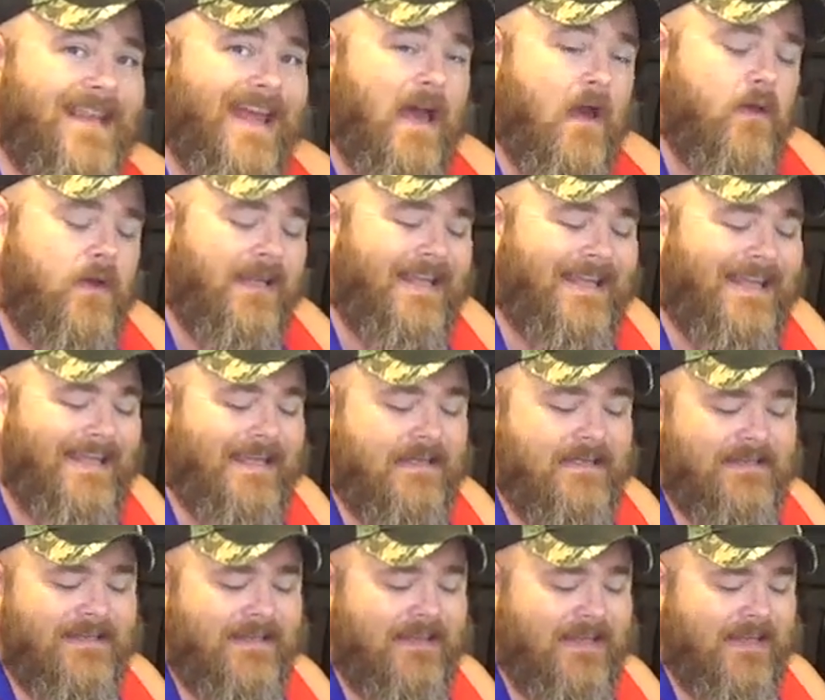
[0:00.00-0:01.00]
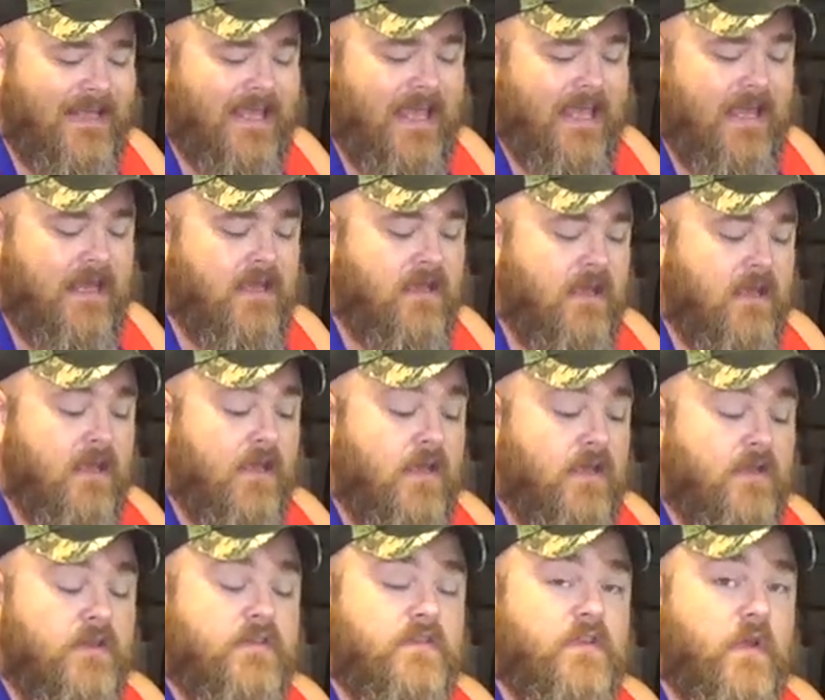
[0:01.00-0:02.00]
down into the cake,
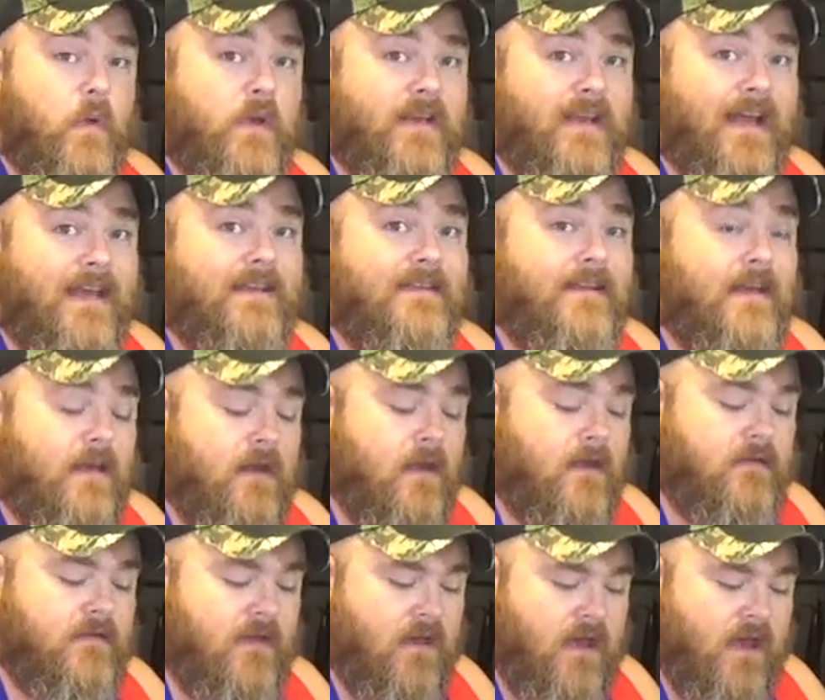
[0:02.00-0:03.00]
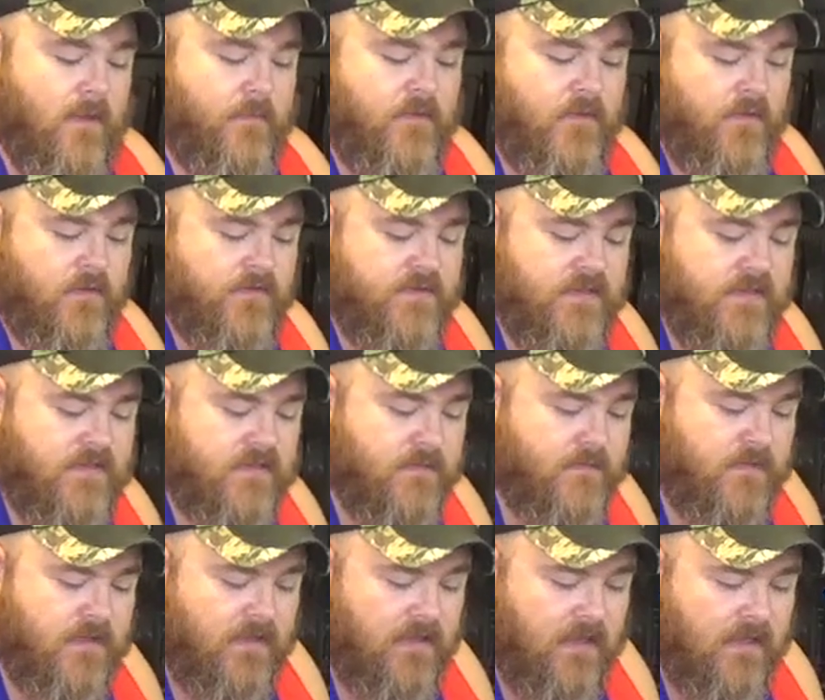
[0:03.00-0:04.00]
so it got down on top. You can see some
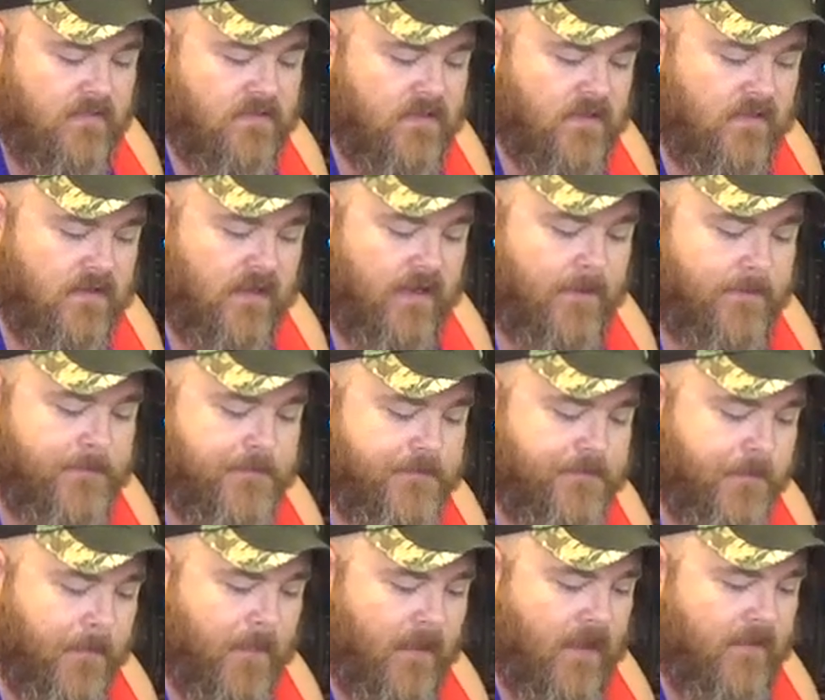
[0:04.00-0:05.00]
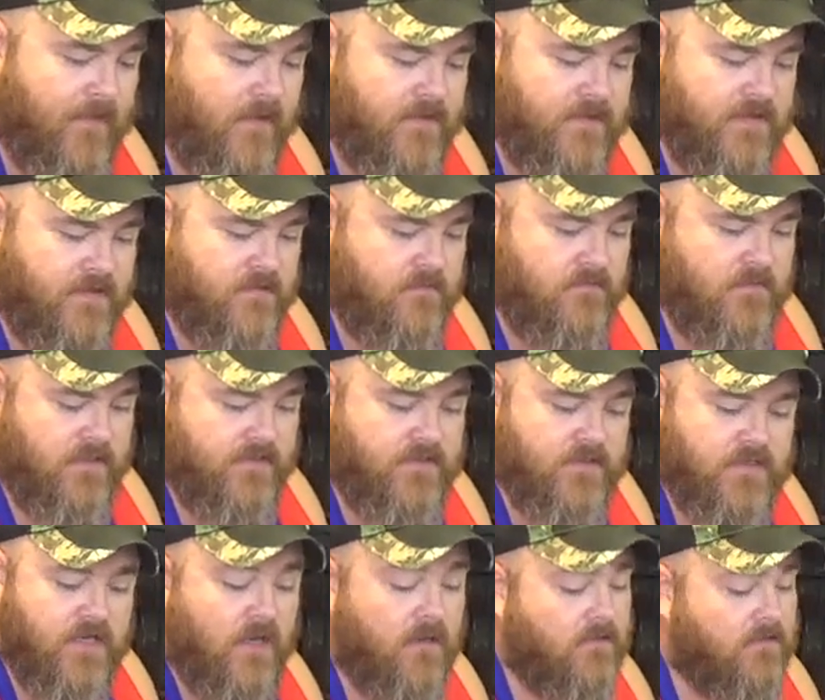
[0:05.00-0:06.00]
of the nuts in there, and then just this
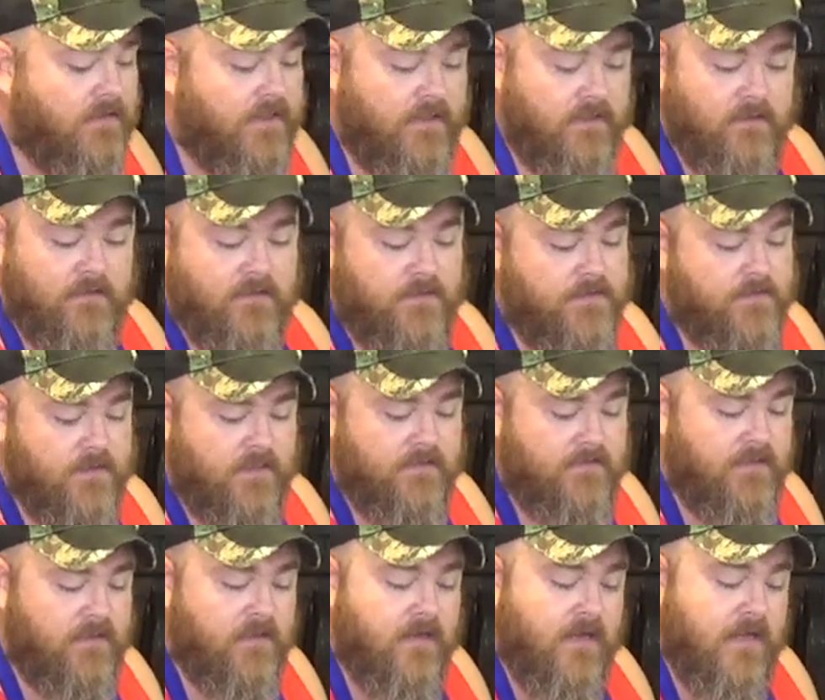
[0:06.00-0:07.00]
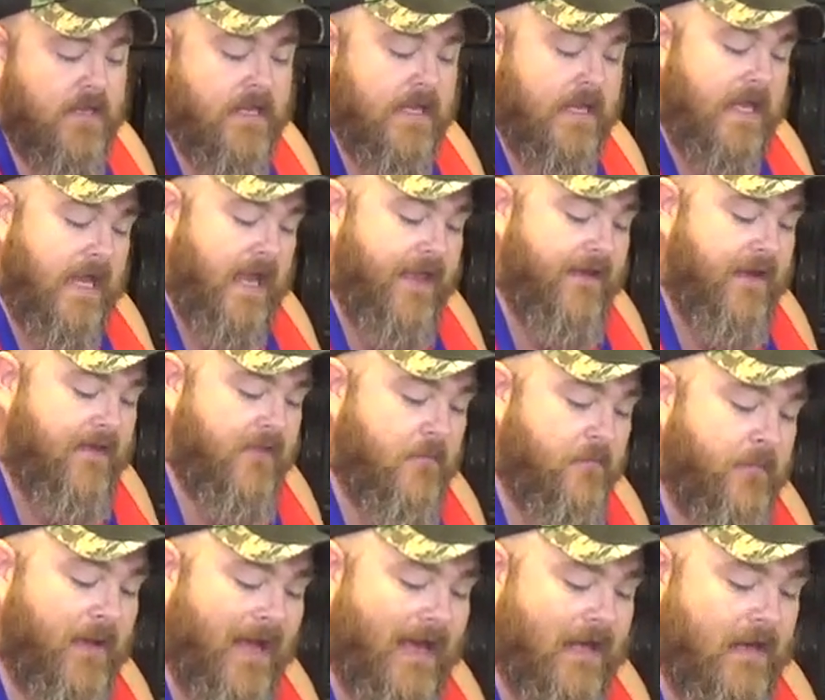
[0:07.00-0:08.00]
chocolaty goodness right there. And in the
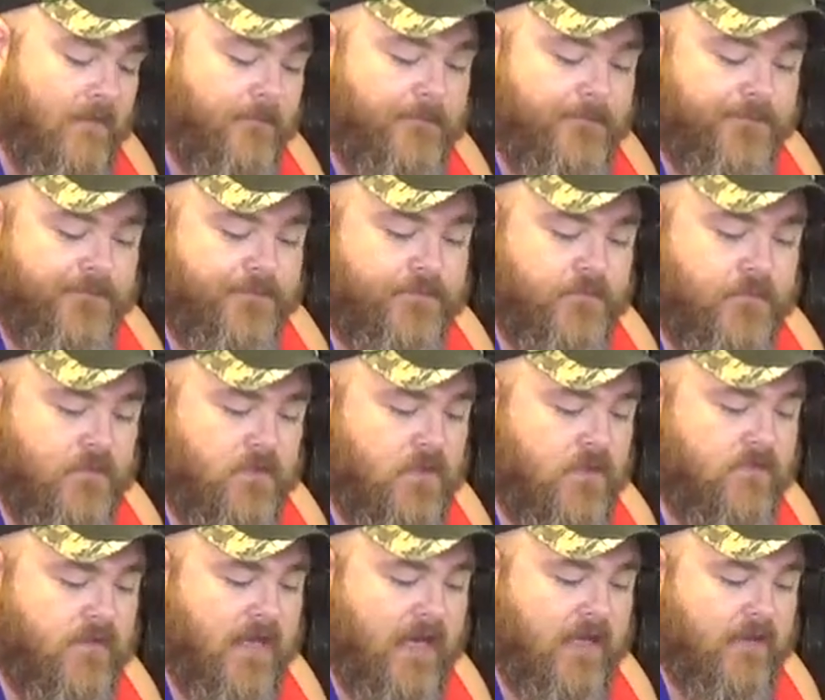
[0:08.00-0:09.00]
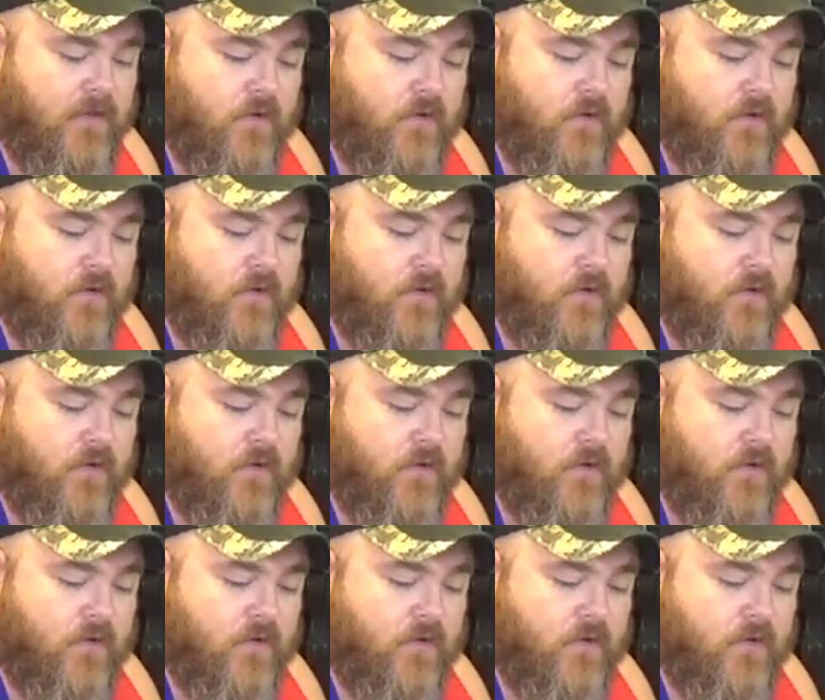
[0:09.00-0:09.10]
bottom, you've got